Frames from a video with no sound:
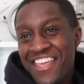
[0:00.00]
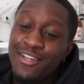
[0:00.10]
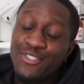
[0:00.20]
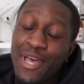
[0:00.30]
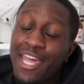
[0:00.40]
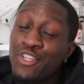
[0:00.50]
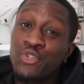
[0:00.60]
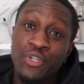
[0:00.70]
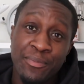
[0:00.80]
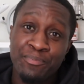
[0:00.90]
So I had a
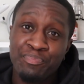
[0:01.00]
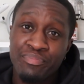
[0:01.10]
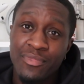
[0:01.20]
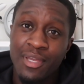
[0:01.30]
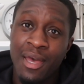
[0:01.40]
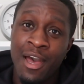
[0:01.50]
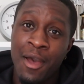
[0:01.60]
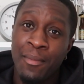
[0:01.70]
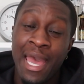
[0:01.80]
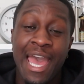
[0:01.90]
dream.
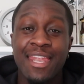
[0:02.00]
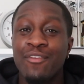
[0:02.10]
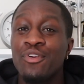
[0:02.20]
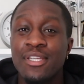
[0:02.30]
I had every